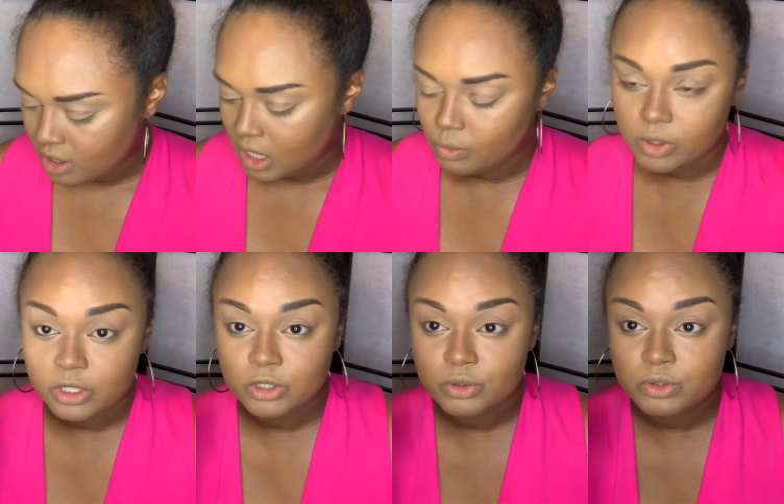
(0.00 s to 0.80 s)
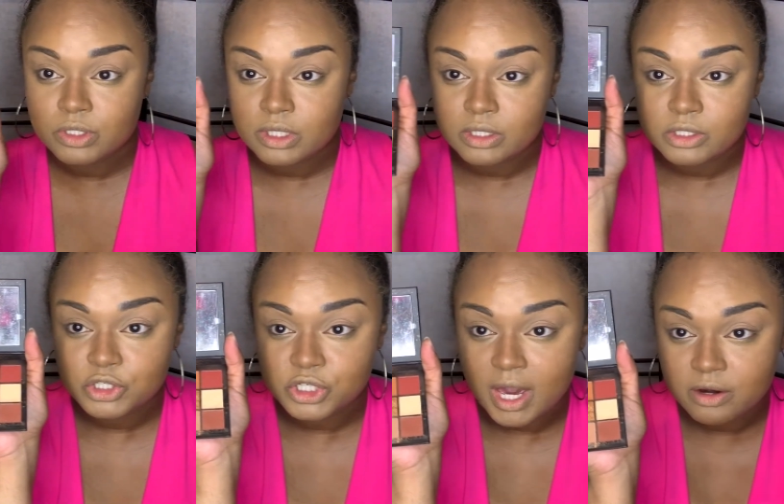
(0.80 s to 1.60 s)
And we're going to use the
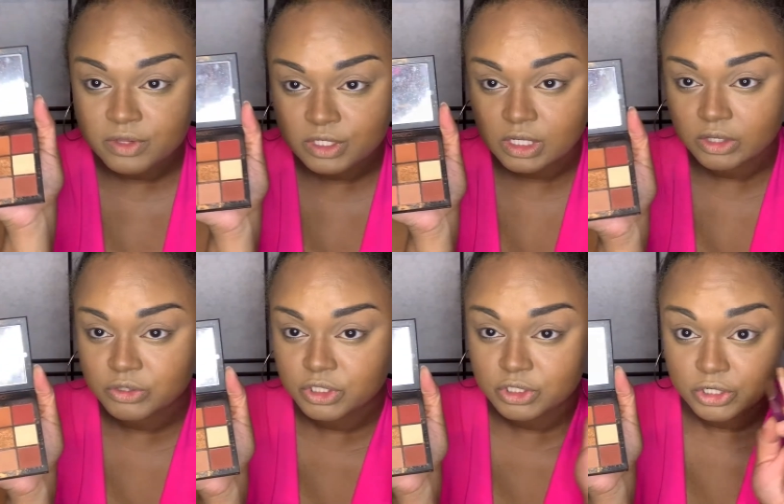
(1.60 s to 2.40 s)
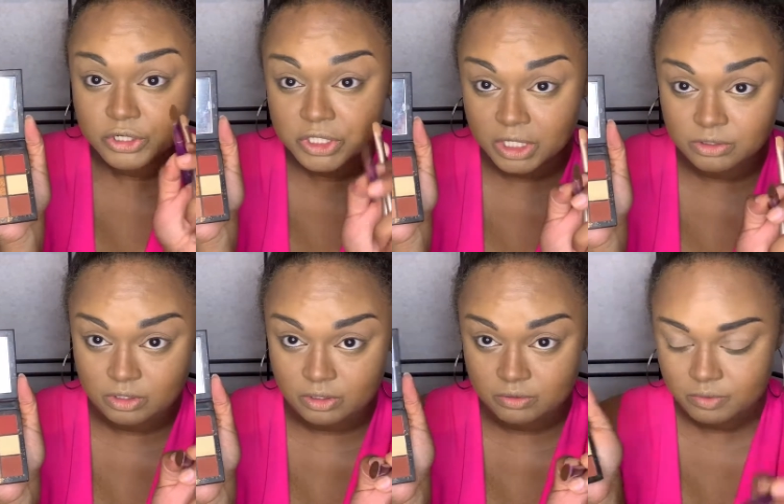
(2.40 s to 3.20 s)
shadow that's closest to your skin
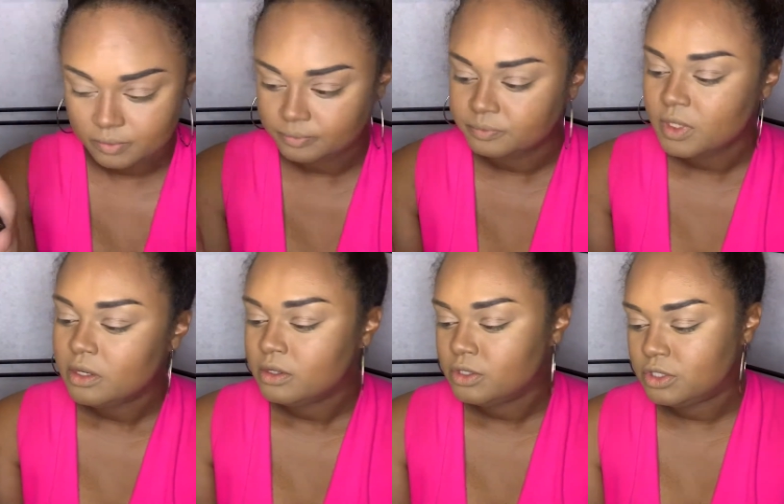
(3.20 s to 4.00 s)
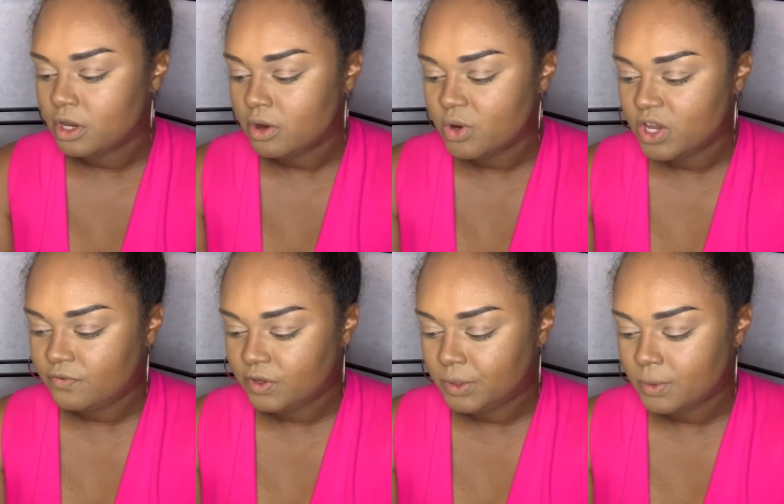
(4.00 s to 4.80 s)
tone. So if
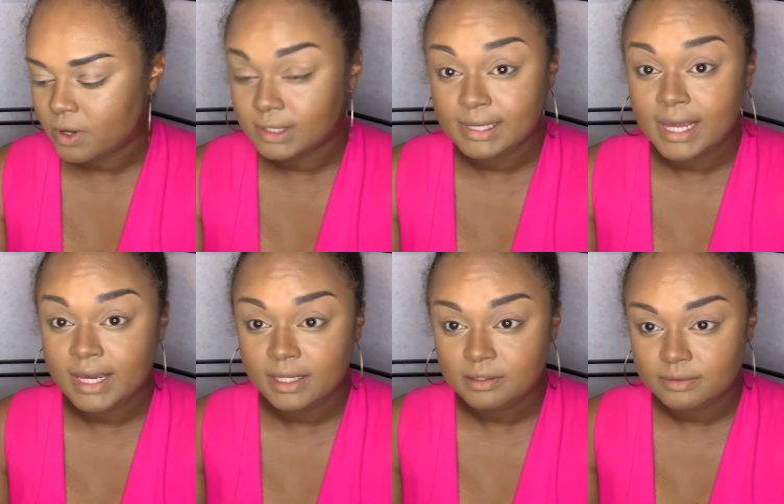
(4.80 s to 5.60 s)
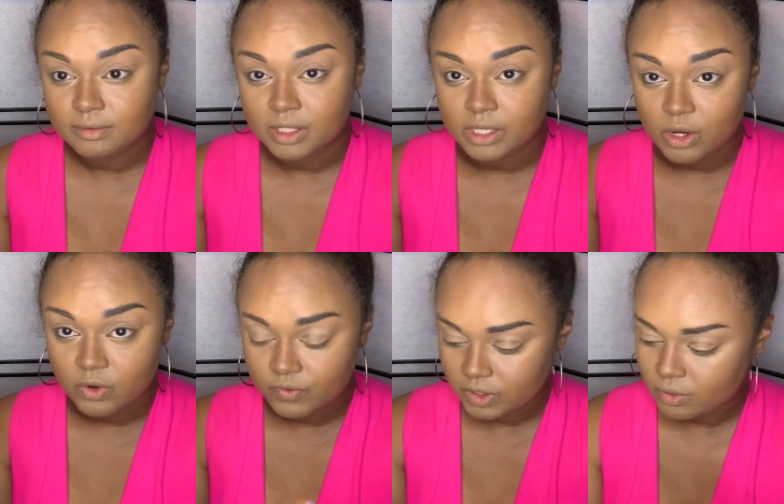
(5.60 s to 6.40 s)
you are light, you know,
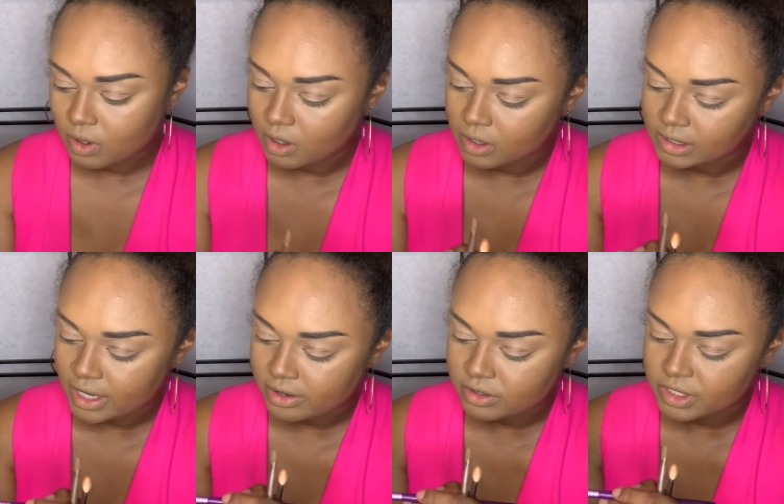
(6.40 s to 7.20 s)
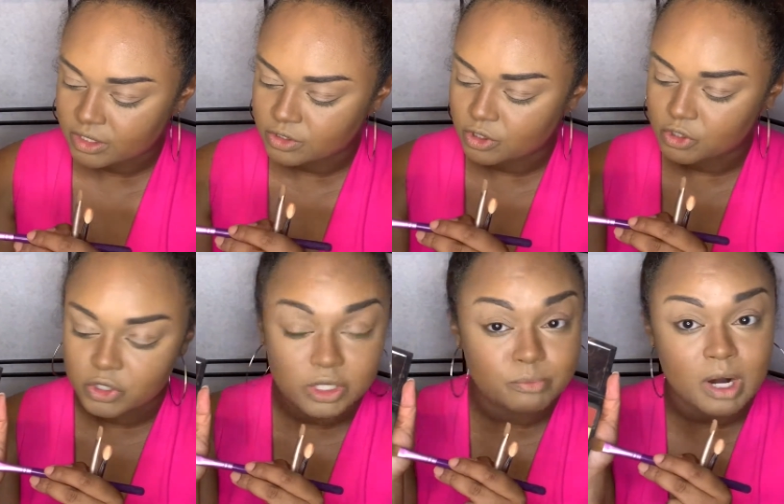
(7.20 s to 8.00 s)
if you are a lighter skin tone, you
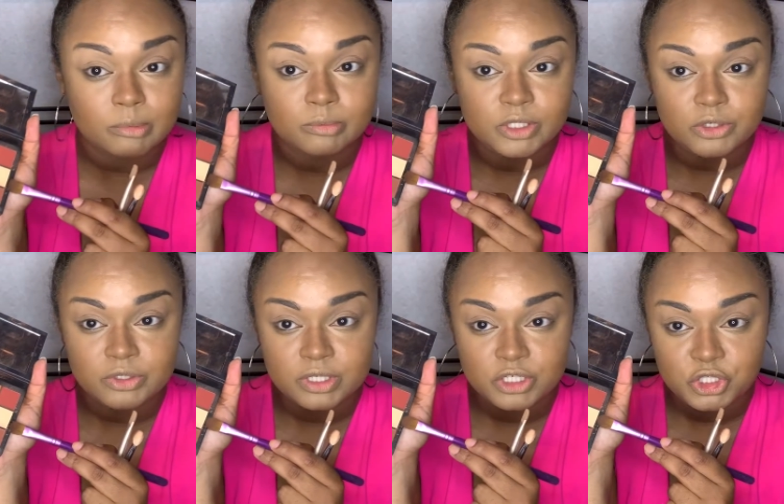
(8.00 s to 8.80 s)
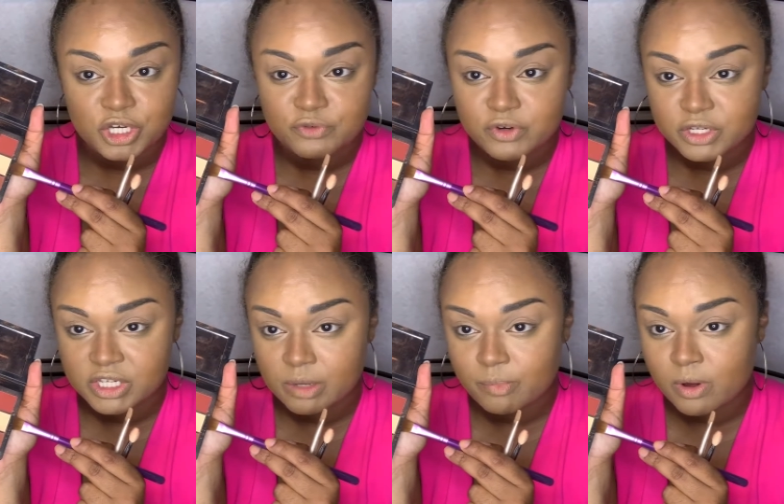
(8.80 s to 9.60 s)
can probably use this shade, for
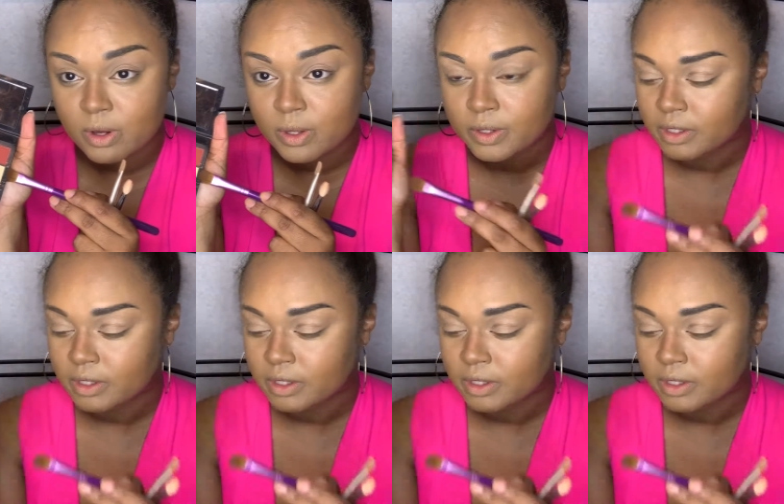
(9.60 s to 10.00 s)
example.